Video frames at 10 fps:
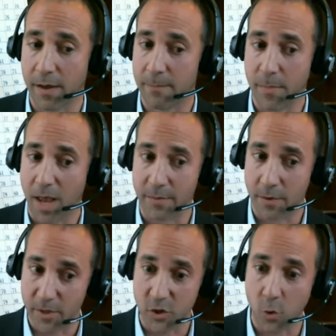and and
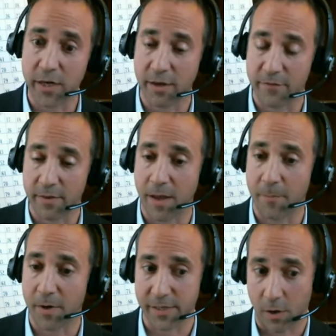the majority of
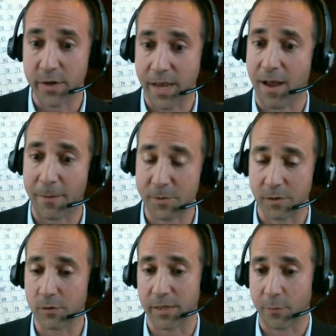them are saying, "Oh yeah,
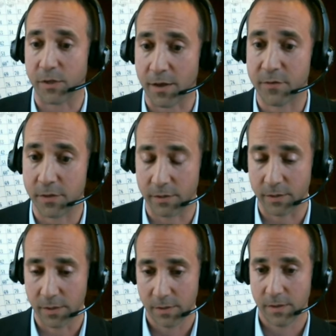absolutely, I would love to
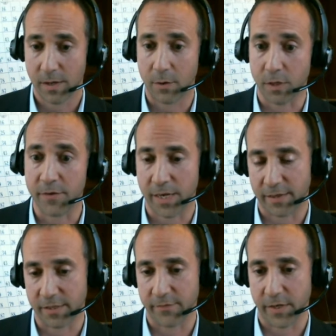I would love to
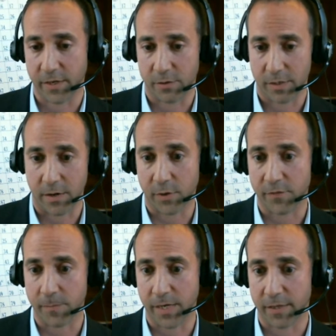get these videos and I would
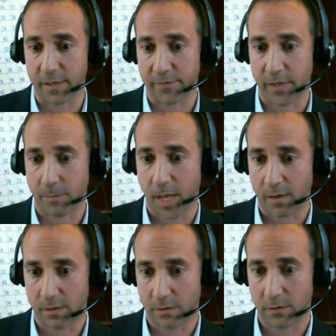love to be in this video
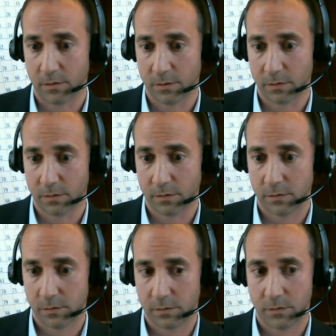block. Incredible.